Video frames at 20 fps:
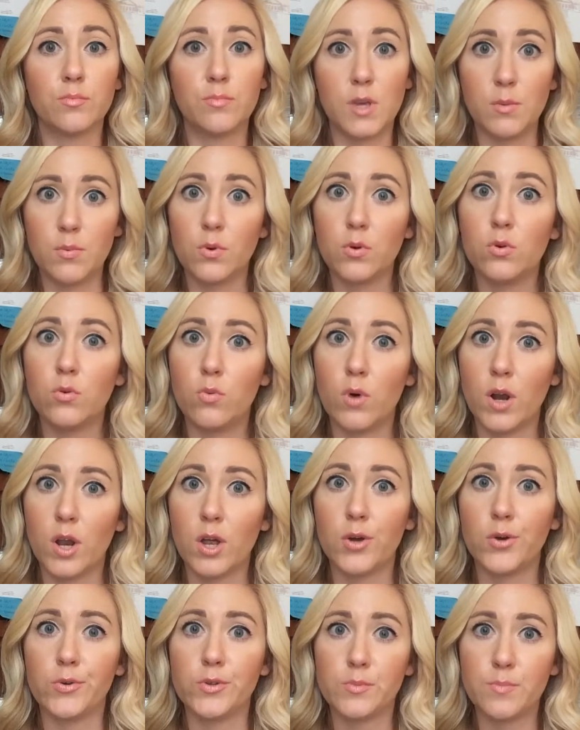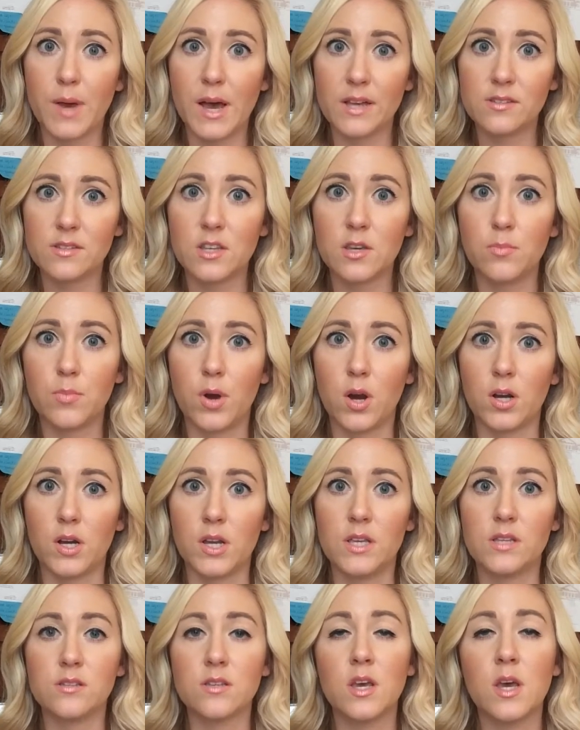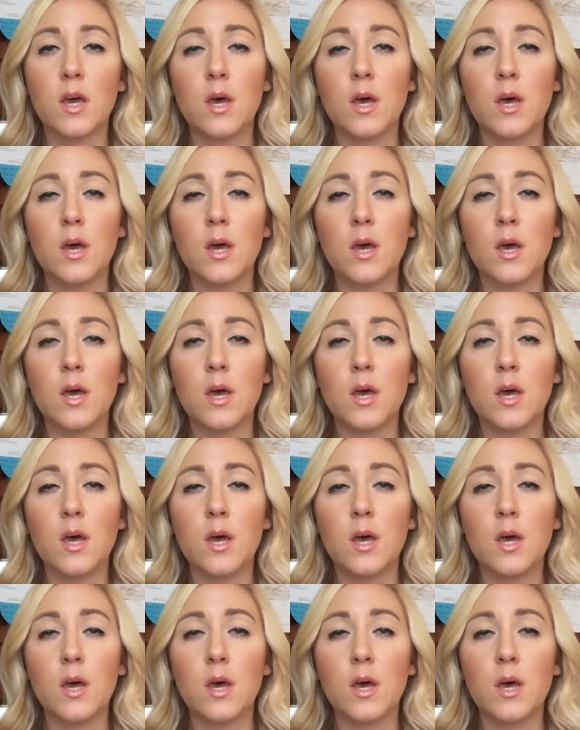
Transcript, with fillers: people who want to host basket parties,